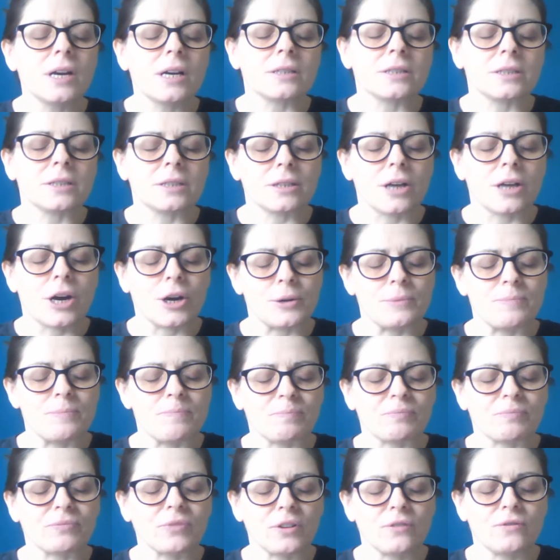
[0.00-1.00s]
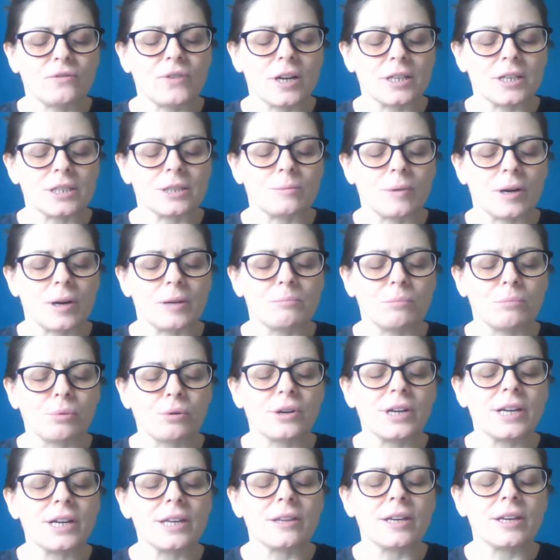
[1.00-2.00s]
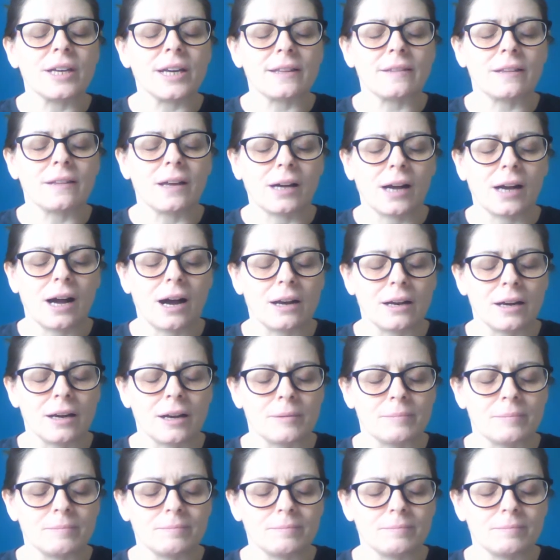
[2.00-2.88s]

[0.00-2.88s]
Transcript: So first one, breathing in that colour.